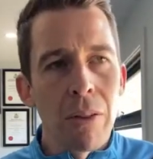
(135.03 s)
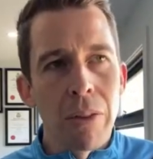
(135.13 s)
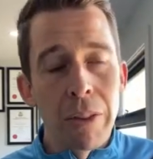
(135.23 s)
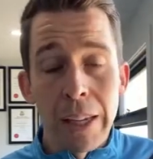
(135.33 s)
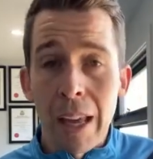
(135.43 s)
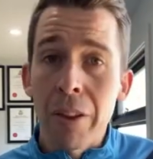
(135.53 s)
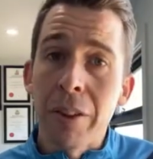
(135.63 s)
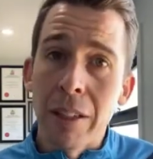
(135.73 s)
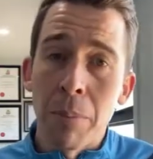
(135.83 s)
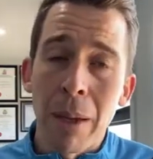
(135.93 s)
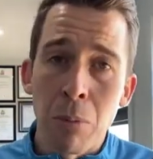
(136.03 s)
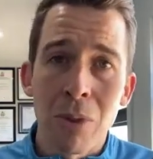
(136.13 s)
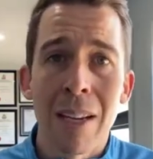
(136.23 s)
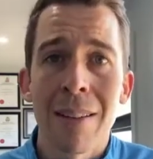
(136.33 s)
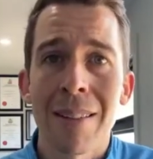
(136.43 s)
The other thing that people tend to
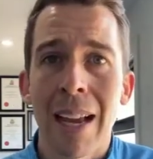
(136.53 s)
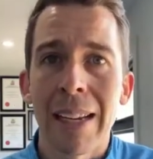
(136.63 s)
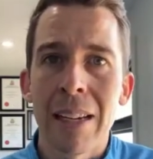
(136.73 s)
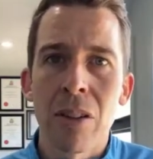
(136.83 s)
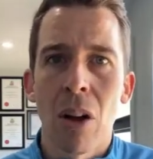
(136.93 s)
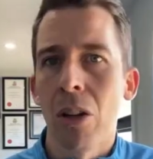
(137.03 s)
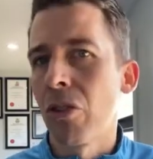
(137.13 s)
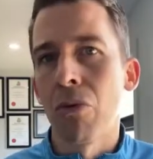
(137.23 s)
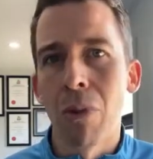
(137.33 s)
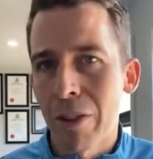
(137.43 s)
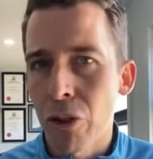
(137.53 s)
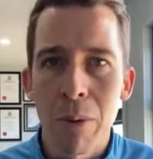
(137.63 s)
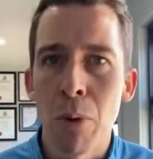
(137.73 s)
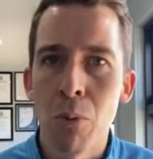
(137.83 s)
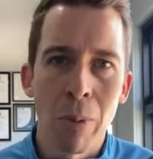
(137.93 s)
say is,
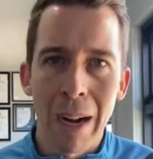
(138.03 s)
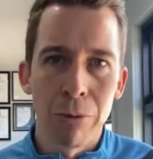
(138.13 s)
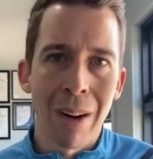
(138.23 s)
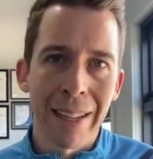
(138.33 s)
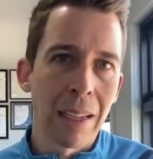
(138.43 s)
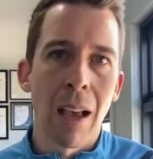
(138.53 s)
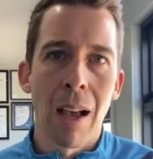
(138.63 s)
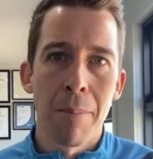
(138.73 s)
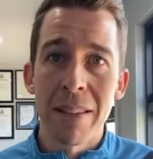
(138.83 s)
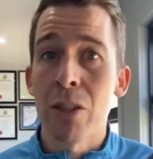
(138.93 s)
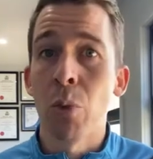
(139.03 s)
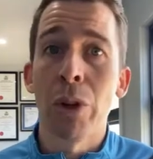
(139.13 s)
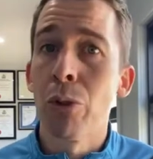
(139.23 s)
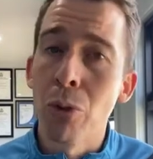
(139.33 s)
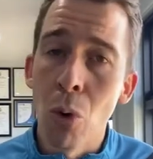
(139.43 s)
treadmill running messes with your
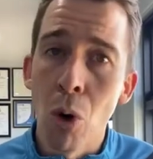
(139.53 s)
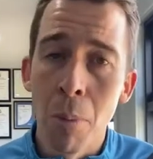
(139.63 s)
form.